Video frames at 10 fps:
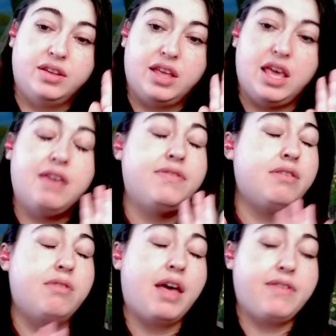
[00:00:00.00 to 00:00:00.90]
if
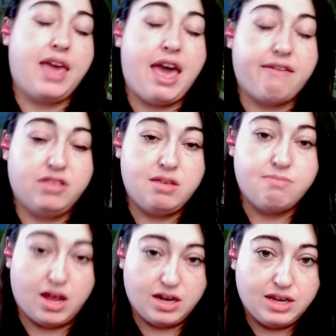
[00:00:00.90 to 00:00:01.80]
you have a heavily
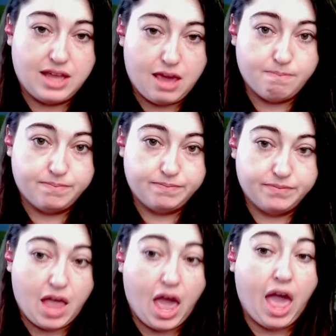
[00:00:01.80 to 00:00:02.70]
modded game
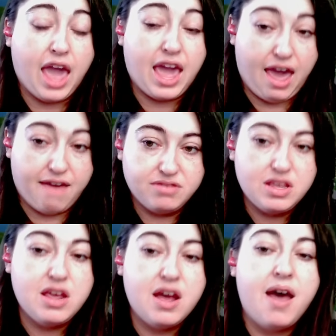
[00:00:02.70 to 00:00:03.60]
a
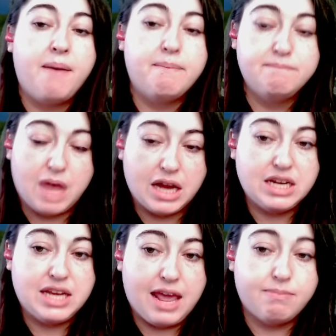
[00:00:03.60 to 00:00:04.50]
heavily
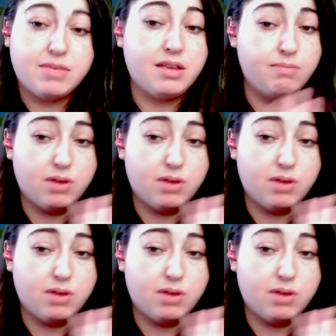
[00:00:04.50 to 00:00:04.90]
modded game that you are